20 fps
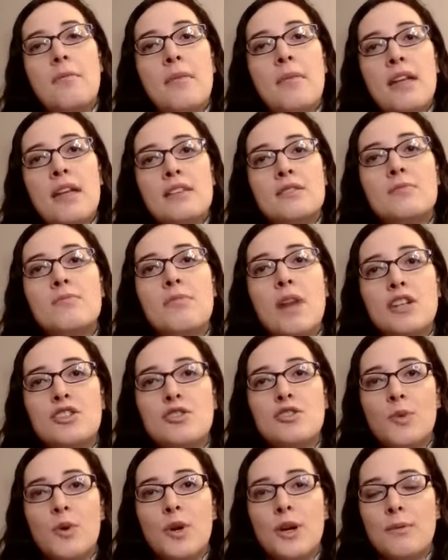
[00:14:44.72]
Is
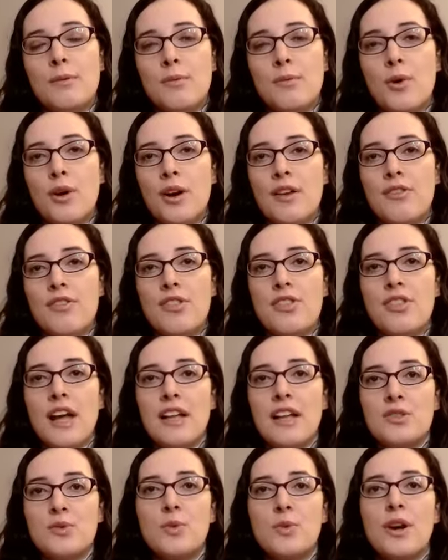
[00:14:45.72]
much more important. And
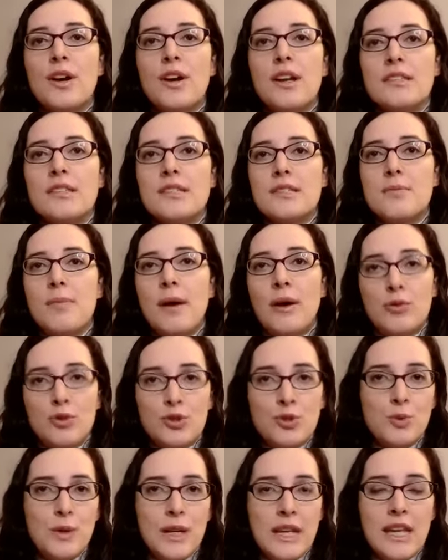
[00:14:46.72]
that's where it's about
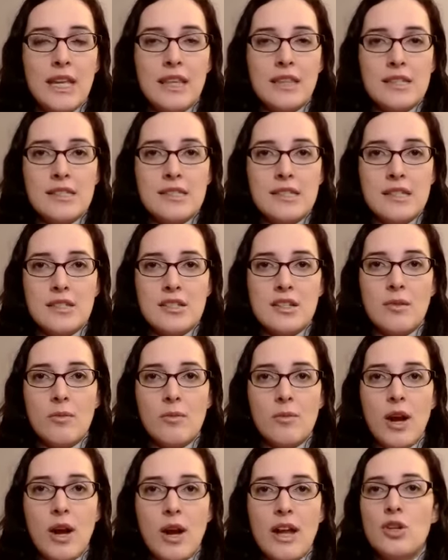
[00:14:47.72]
tweaking the
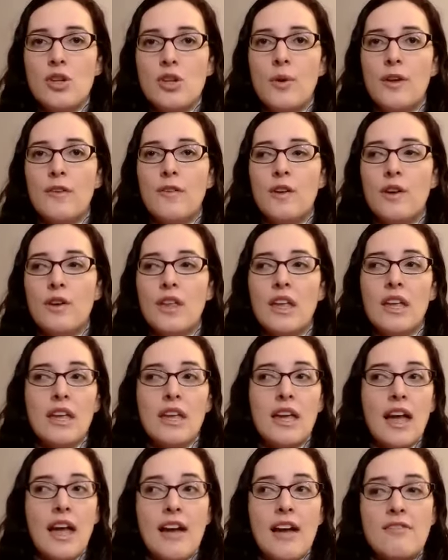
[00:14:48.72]
system, right? So if you're
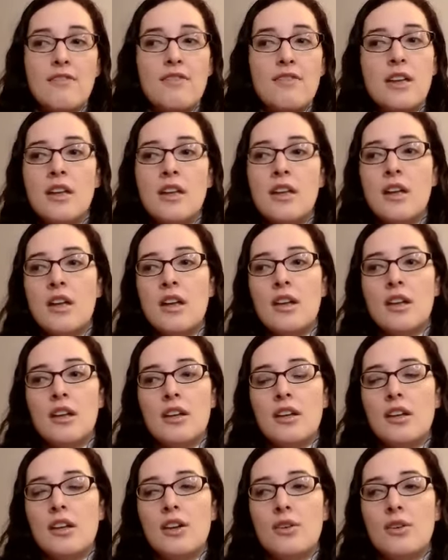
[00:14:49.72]
like every
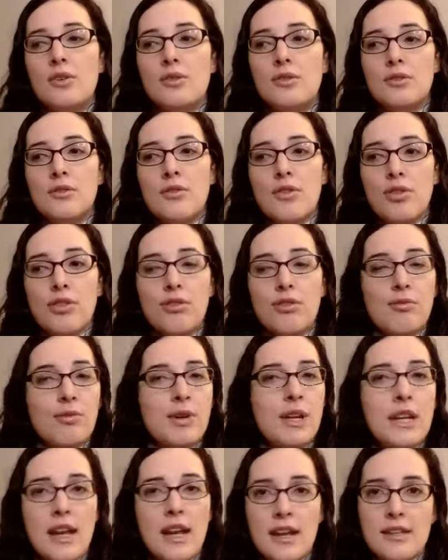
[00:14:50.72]

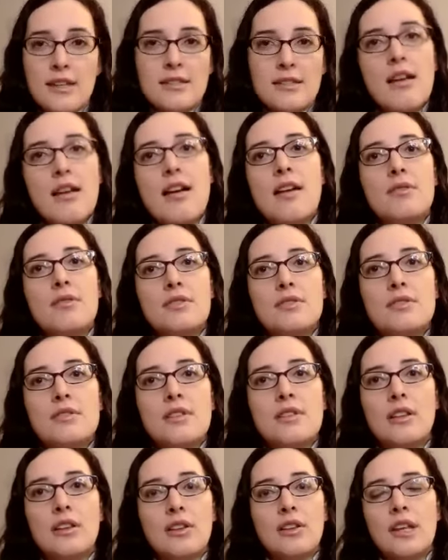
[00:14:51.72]
3 days, I was
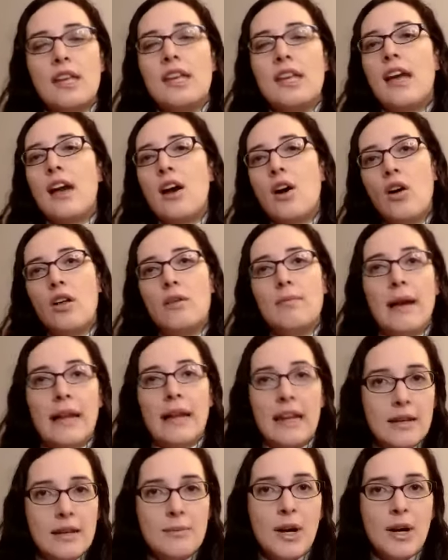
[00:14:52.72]
looking at all my
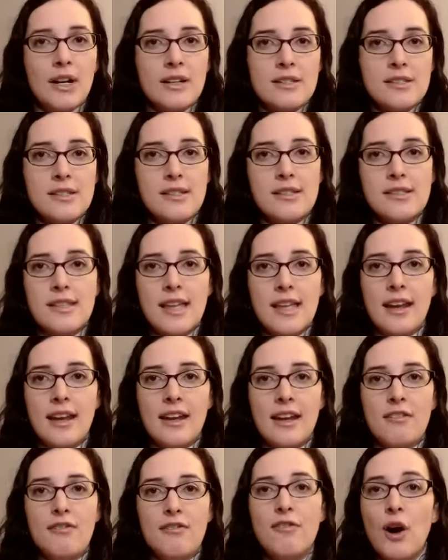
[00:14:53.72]
inboxes and
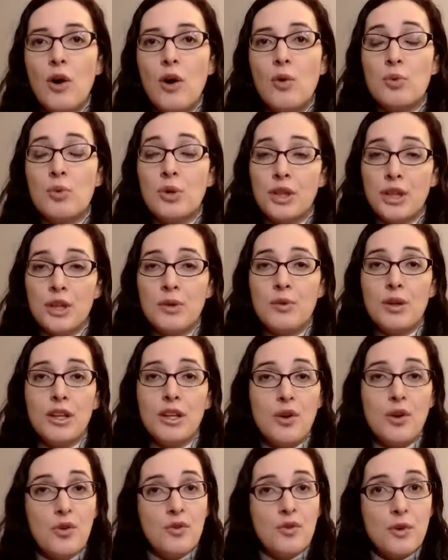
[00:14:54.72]
it felt really,
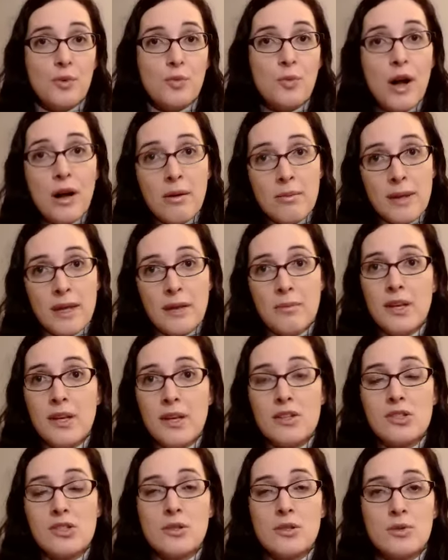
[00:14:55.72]
really overwhelming
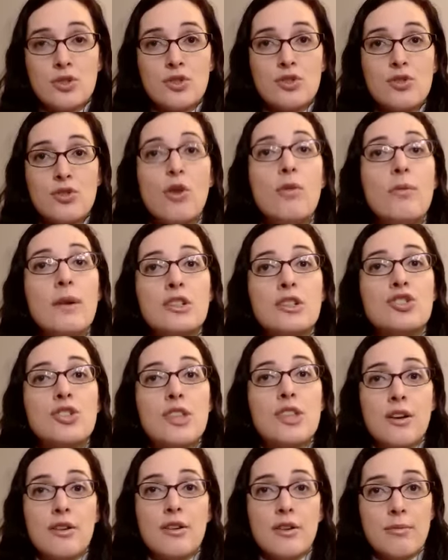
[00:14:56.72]
because there was so much
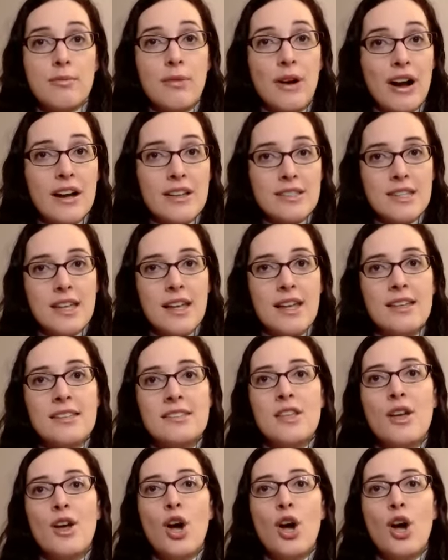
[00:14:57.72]
there to process.